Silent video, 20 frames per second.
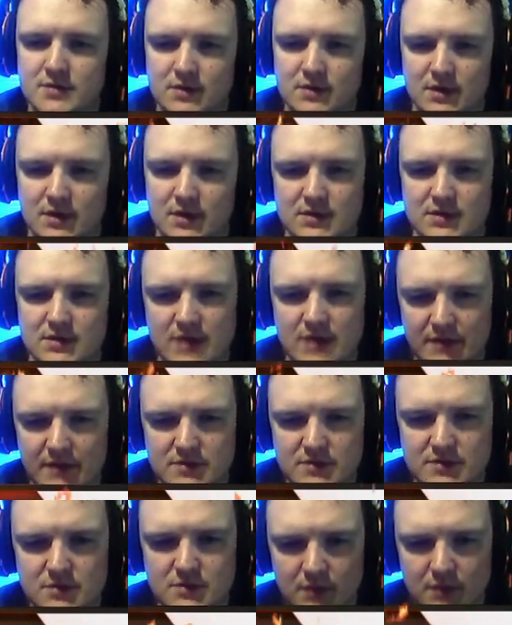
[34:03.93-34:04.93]
He's having
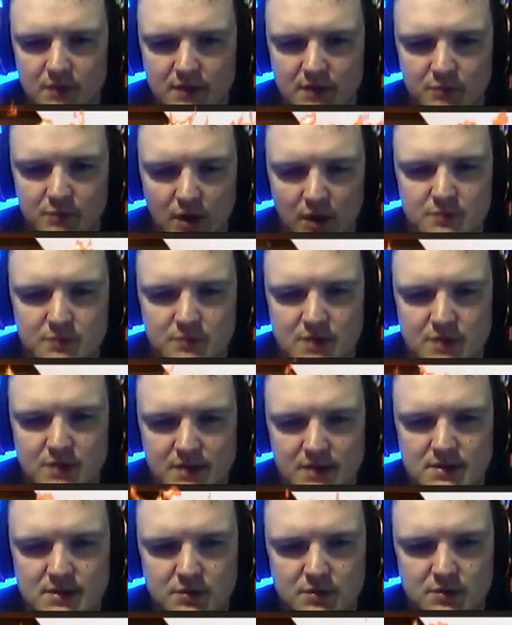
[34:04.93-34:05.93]
some problems, like I
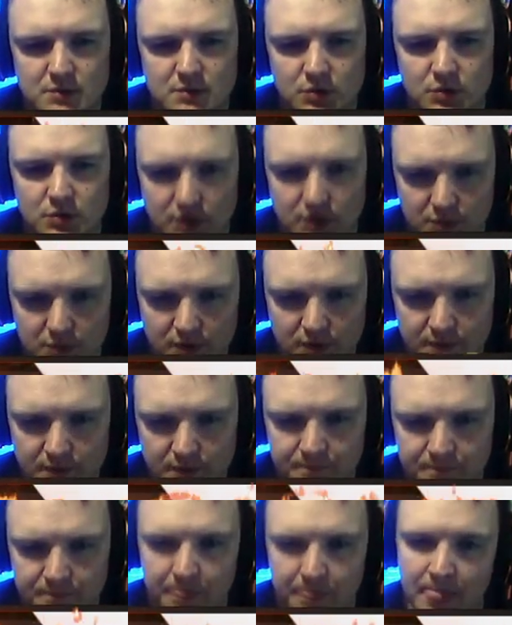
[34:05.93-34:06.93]
said, with the multiplayer.
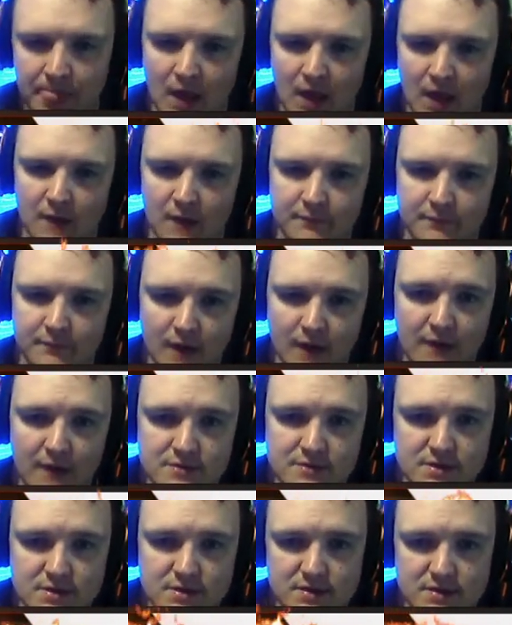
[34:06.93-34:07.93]

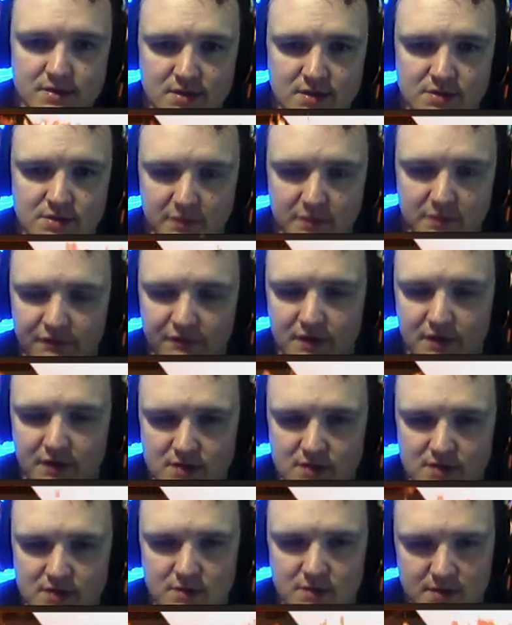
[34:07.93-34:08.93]
Obviously, he said he's going to be fixing
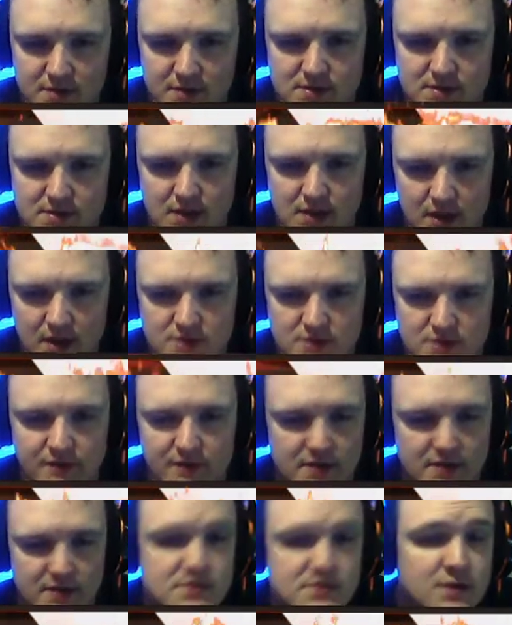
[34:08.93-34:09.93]
it the best he can as
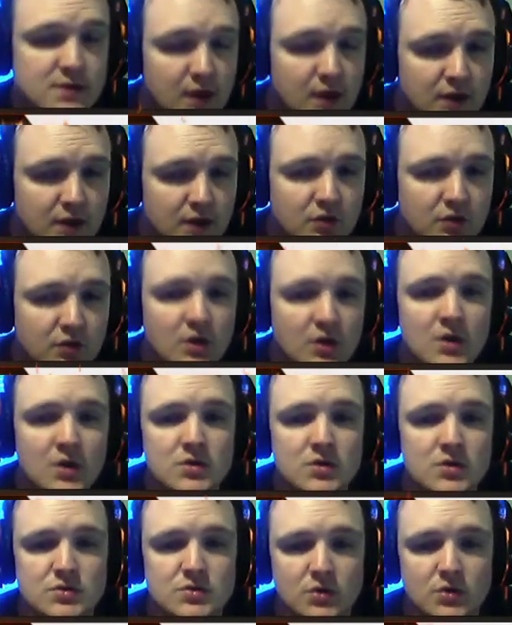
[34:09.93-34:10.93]
fast as he can.
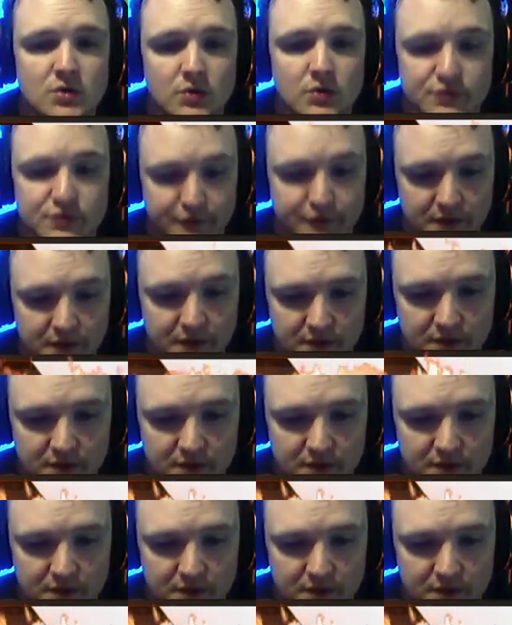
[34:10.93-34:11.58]
So it's fun.